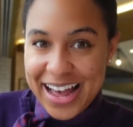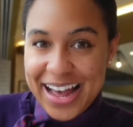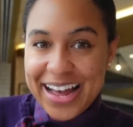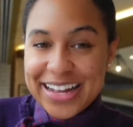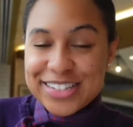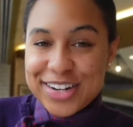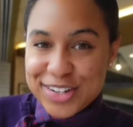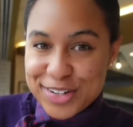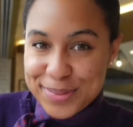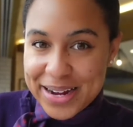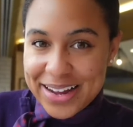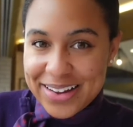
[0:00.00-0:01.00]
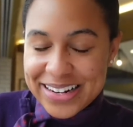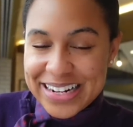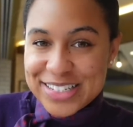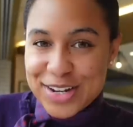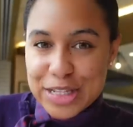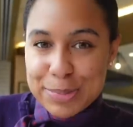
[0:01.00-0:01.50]
I turned around and
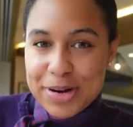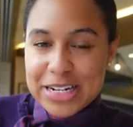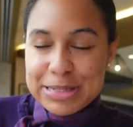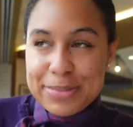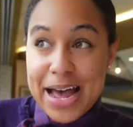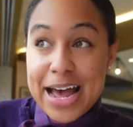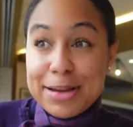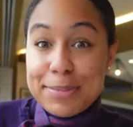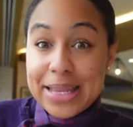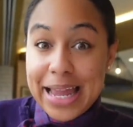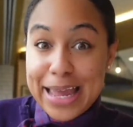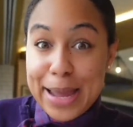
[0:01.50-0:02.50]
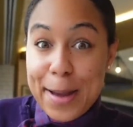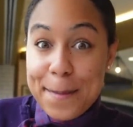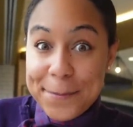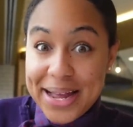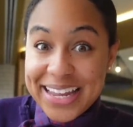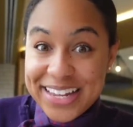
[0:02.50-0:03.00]
told the person behind me, like,
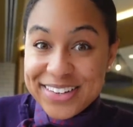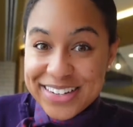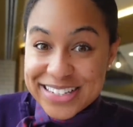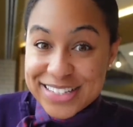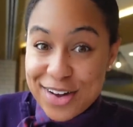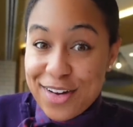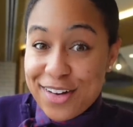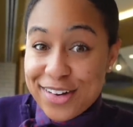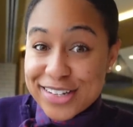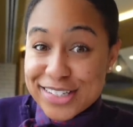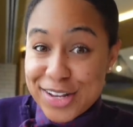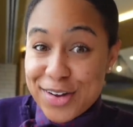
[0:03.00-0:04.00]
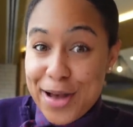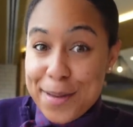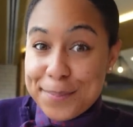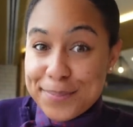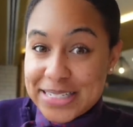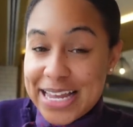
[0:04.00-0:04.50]
my heel is caught. So I'm
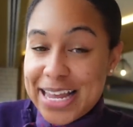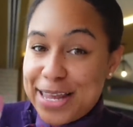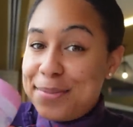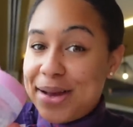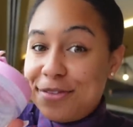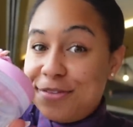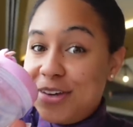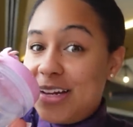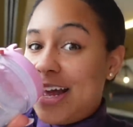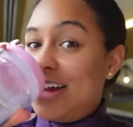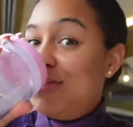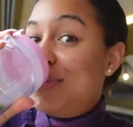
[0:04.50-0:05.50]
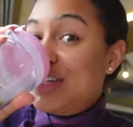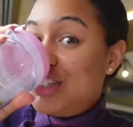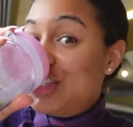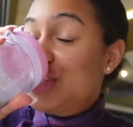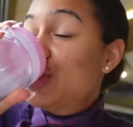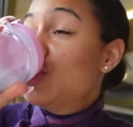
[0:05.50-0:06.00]
taking my foot out of my
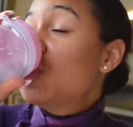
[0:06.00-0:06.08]
shoe